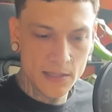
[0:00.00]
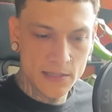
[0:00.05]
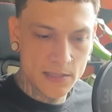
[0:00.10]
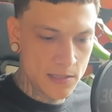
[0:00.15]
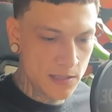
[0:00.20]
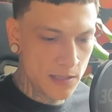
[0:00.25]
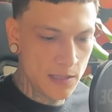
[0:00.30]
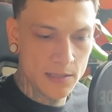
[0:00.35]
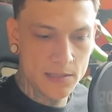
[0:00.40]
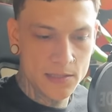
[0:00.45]

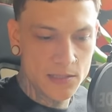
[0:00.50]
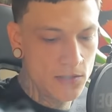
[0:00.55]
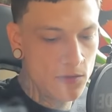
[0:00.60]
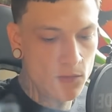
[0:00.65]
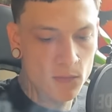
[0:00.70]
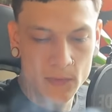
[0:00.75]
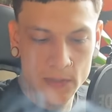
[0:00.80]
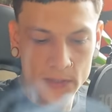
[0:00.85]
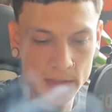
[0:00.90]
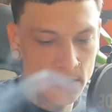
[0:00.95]
It's
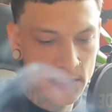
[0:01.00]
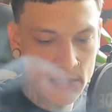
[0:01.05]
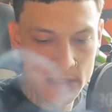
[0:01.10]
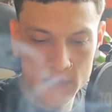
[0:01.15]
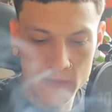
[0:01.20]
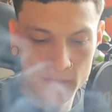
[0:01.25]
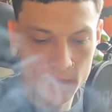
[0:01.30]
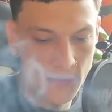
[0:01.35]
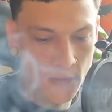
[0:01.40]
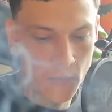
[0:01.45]
the
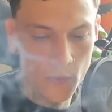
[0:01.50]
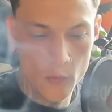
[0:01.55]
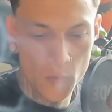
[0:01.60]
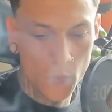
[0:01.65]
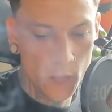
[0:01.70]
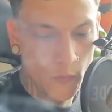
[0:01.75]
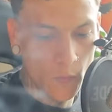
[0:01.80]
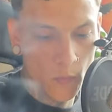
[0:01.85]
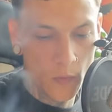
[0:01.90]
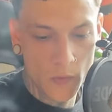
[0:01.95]
release of an
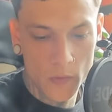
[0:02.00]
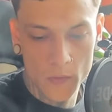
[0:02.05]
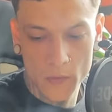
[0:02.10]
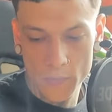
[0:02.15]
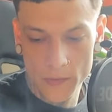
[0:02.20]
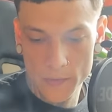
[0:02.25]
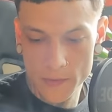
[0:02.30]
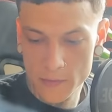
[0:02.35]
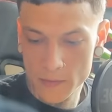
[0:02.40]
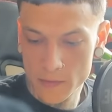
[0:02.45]
old
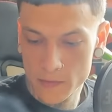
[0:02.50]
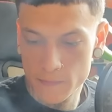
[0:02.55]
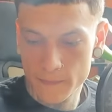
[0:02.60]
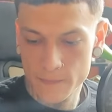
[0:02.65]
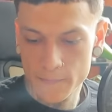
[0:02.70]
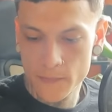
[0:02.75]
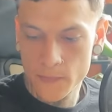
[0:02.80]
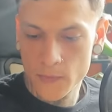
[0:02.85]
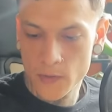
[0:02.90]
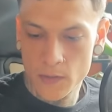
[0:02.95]
world
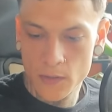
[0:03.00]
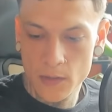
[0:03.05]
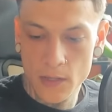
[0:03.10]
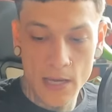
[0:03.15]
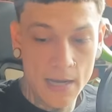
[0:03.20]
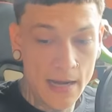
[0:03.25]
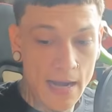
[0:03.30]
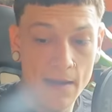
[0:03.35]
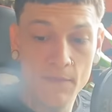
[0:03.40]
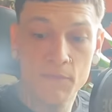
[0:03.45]

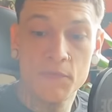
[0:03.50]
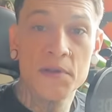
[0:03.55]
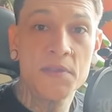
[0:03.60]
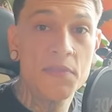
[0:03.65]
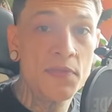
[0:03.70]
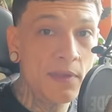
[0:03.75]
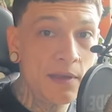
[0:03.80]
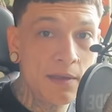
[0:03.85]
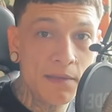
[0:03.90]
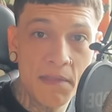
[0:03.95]
and
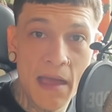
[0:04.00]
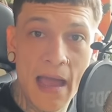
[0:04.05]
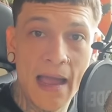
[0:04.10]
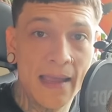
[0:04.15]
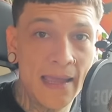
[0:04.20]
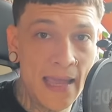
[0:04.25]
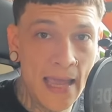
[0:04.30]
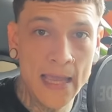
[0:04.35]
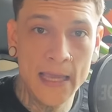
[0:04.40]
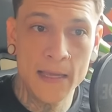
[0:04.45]
everything
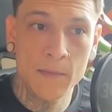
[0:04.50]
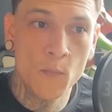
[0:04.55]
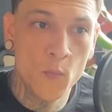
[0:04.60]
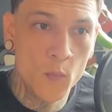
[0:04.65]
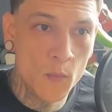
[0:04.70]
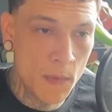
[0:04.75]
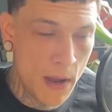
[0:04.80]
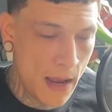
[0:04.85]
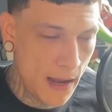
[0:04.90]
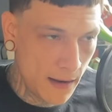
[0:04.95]
that
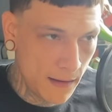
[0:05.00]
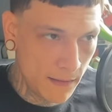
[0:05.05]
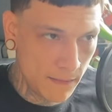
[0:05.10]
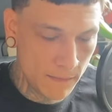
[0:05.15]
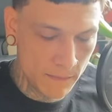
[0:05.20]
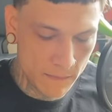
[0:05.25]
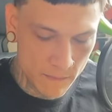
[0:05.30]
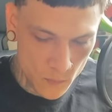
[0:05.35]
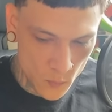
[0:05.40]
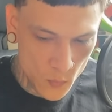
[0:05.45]
came
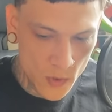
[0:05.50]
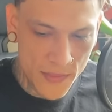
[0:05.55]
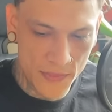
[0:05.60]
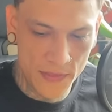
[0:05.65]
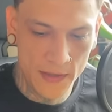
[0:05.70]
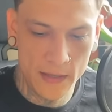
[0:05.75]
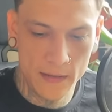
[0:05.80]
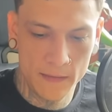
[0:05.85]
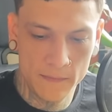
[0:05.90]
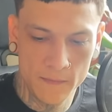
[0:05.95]
with
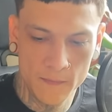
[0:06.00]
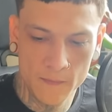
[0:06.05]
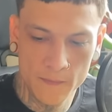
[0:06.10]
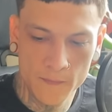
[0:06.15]
it.